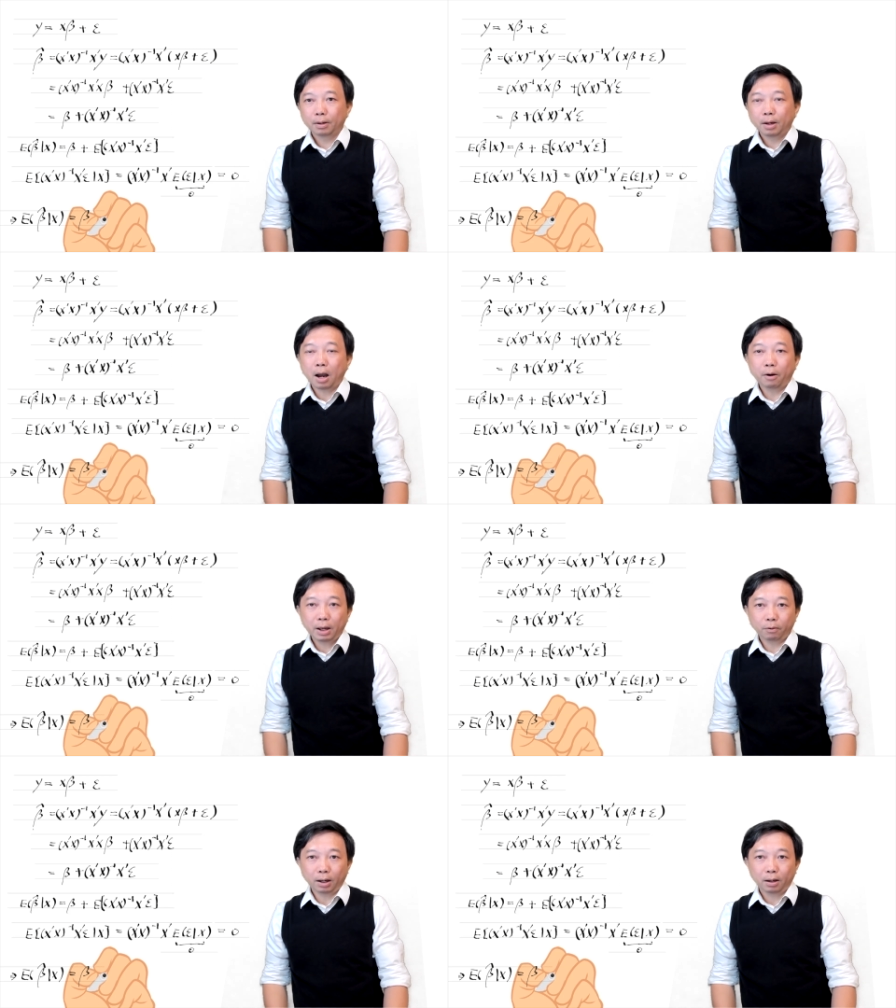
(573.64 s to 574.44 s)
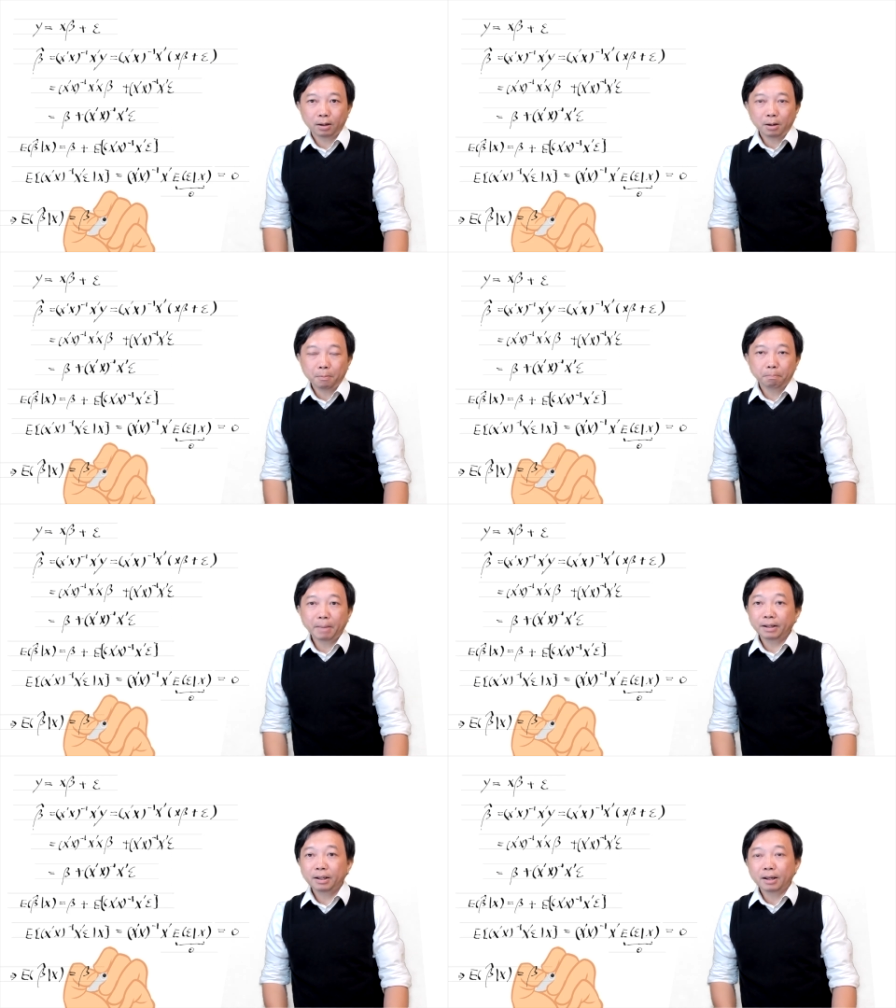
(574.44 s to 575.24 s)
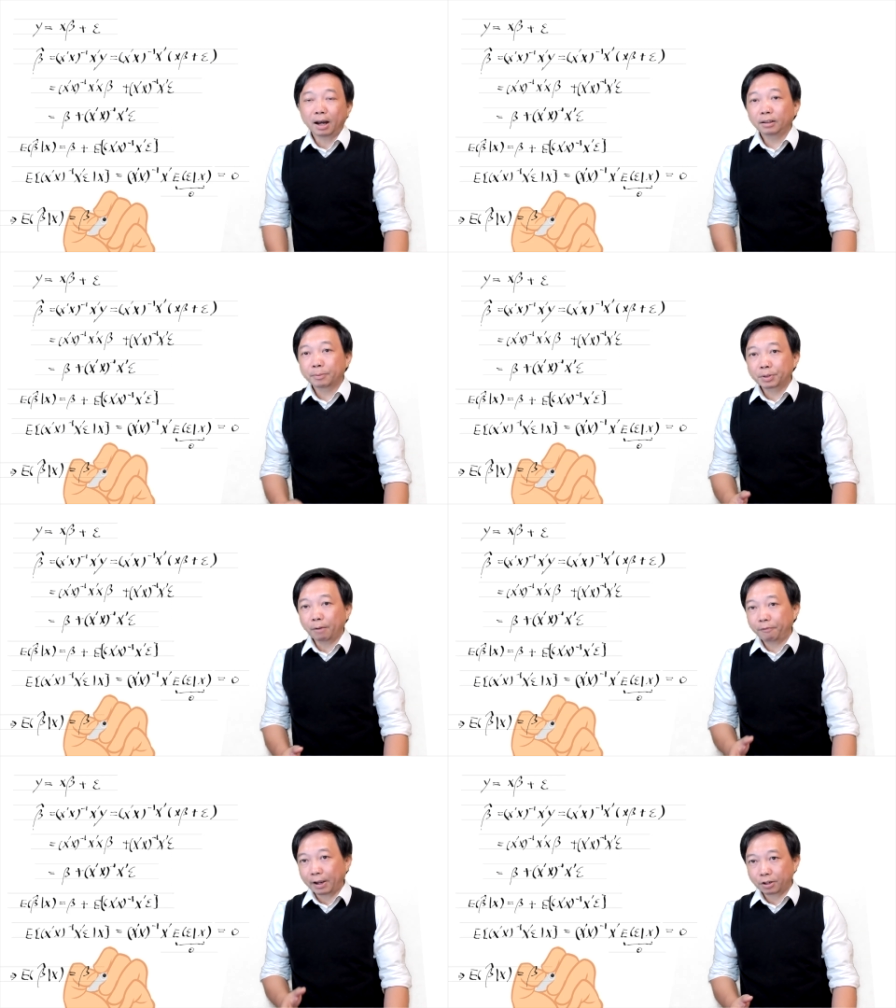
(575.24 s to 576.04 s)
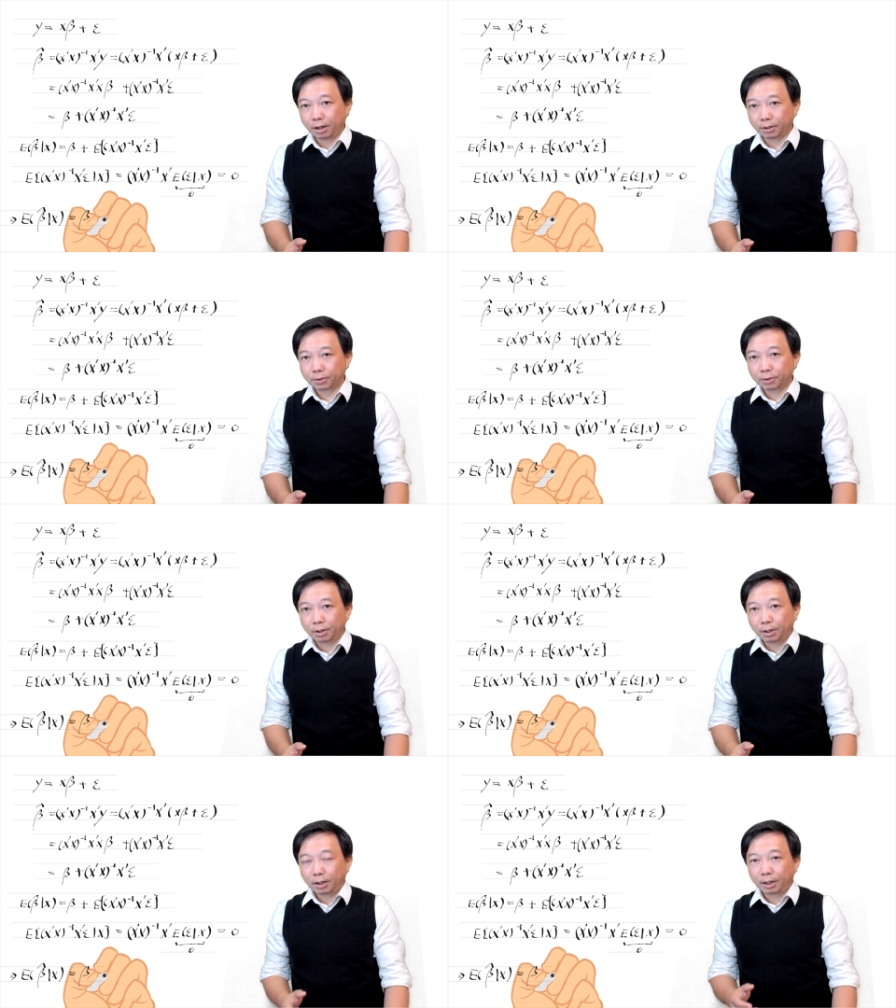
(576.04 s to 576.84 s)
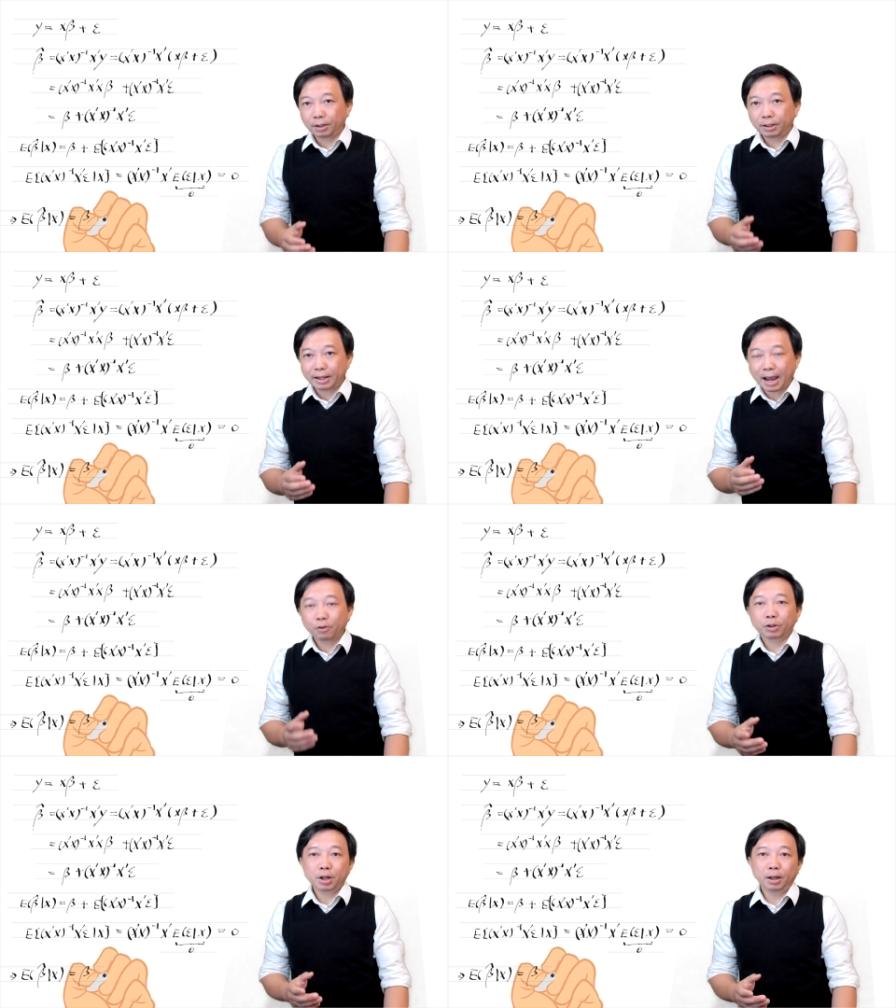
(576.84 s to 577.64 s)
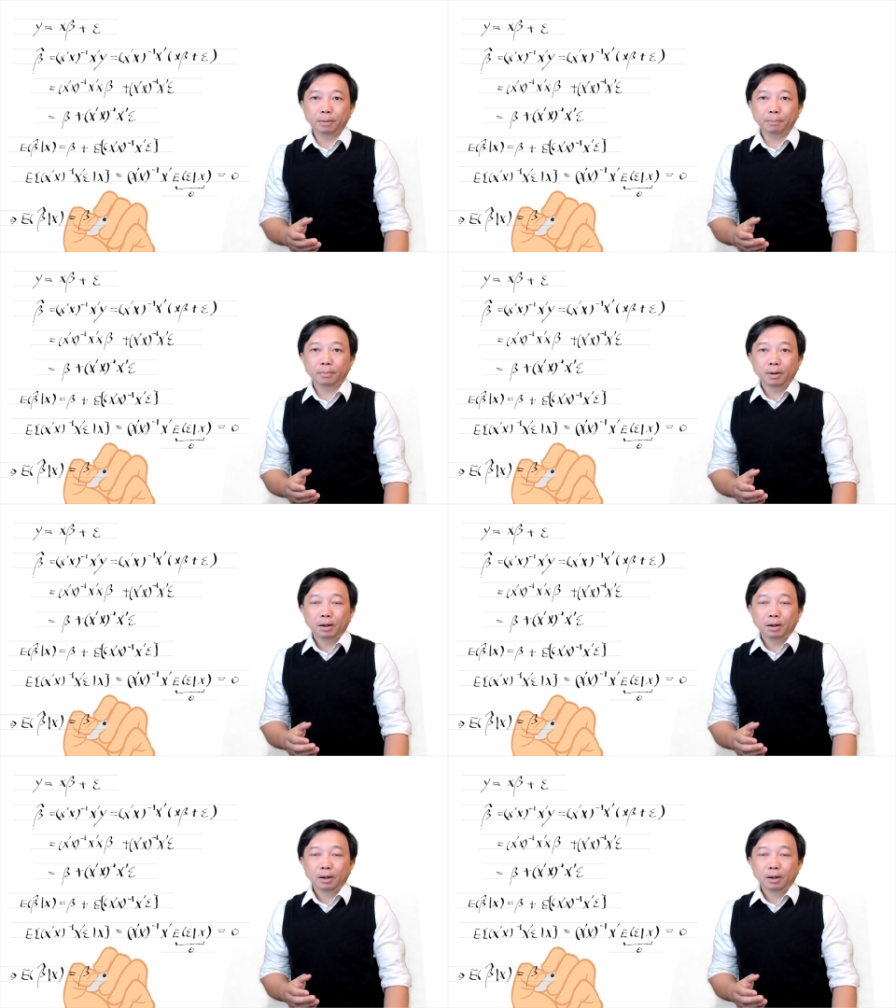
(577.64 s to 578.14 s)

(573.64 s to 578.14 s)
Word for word: However, many unobserved factors in the error term